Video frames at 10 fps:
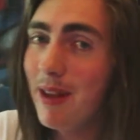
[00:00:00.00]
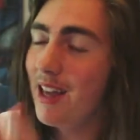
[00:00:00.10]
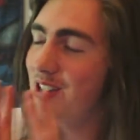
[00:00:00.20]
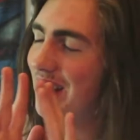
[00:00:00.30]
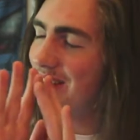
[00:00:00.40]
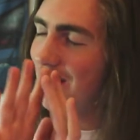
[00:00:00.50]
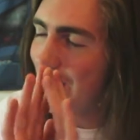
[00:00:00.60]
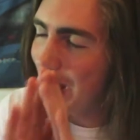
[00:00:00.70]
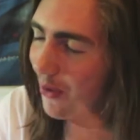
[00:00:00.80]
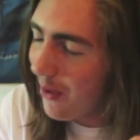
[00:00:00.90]
here, she is
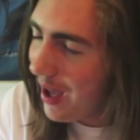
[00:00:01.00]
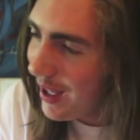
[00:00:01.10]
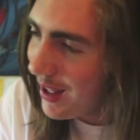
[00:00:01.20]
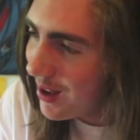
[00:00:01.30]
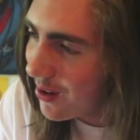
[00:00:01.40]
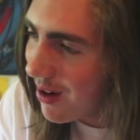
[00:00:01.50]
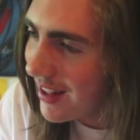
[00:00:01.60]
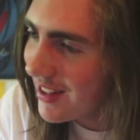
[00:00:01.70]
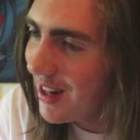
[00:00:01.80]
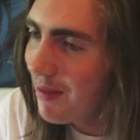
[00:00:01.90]
in no way
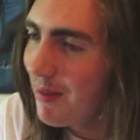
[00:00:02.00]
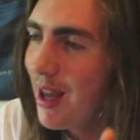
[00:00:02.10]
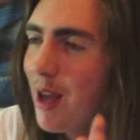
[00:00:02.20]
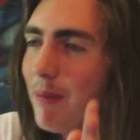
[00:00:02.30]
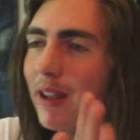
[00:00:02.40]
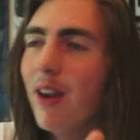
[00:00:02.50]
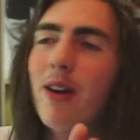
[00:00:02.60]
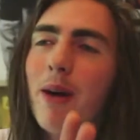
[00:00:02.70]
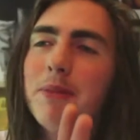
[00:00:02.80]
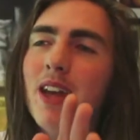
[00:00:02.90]
harassing him by
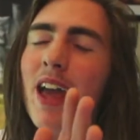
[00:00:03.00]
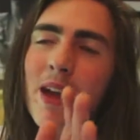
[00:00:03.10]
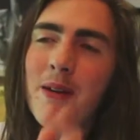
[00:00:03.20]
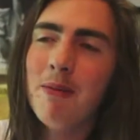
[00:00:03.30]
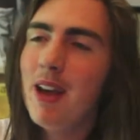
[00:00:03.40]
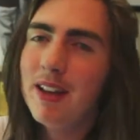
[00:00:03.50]
going up to him,